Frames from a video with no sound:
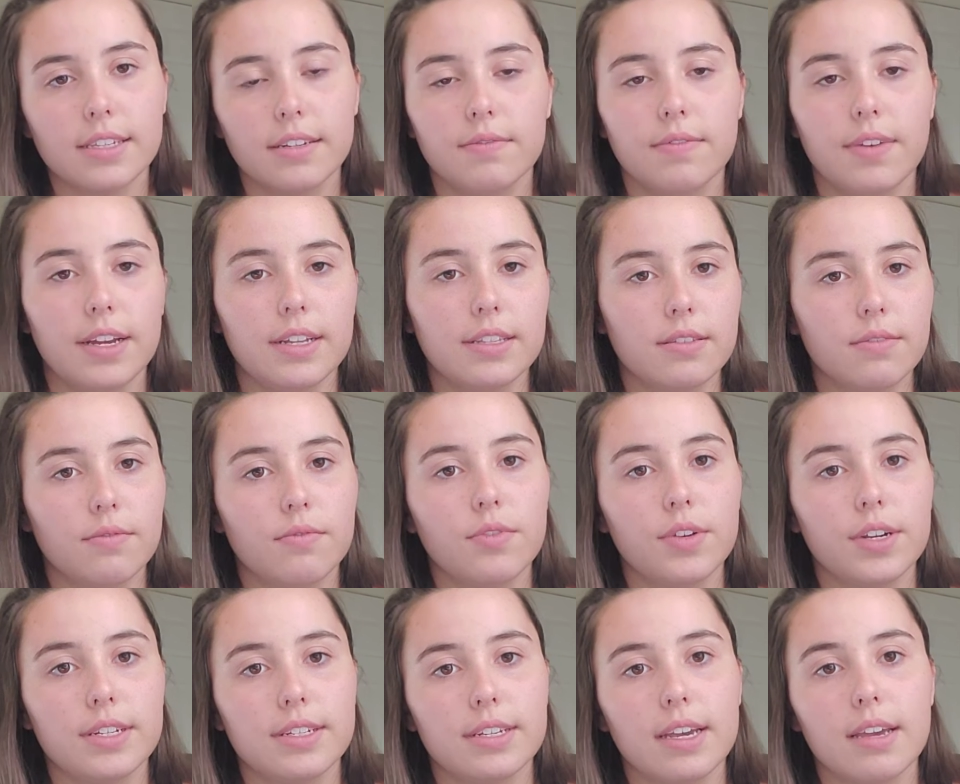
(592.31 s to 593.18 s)
and find some
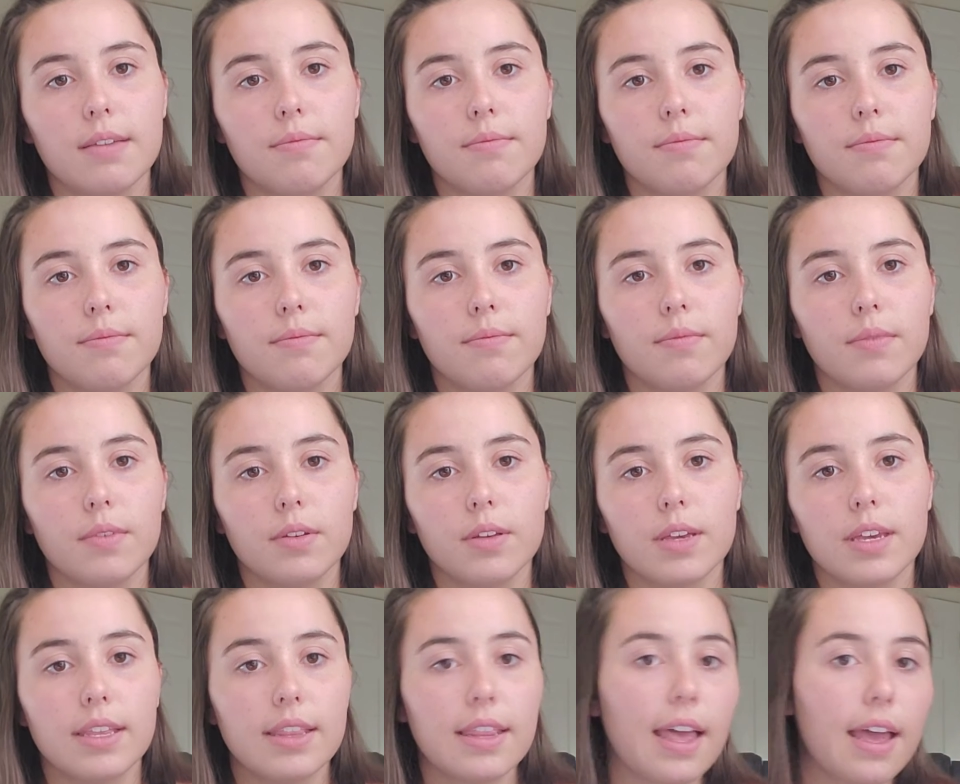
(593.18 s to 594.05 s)
free time
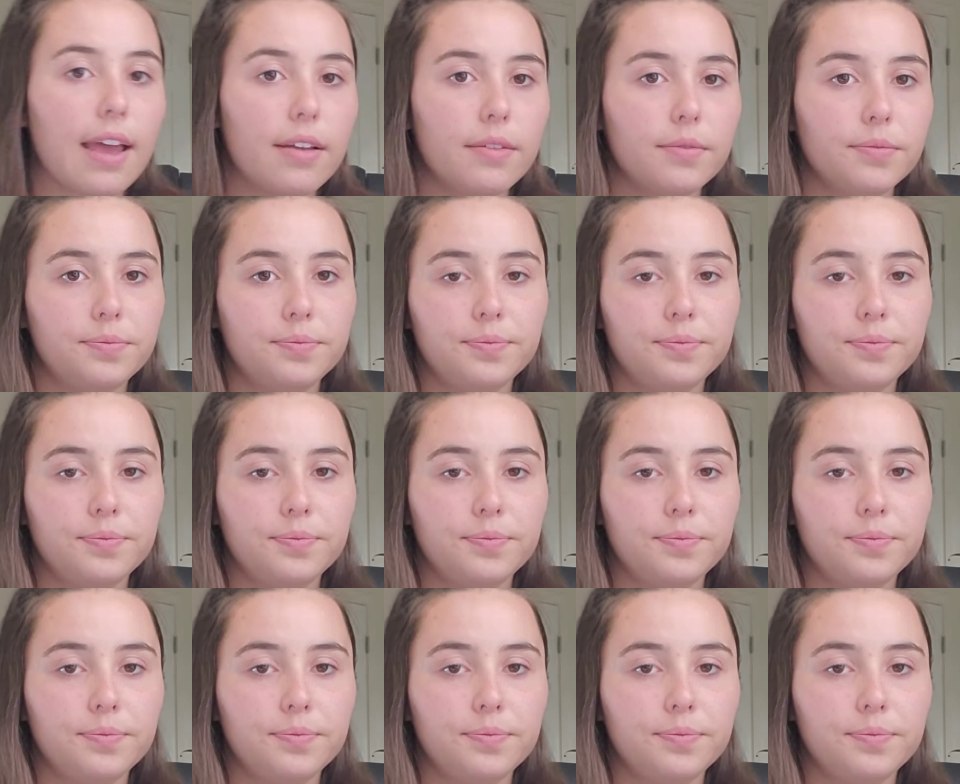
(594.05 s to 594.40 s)
in that.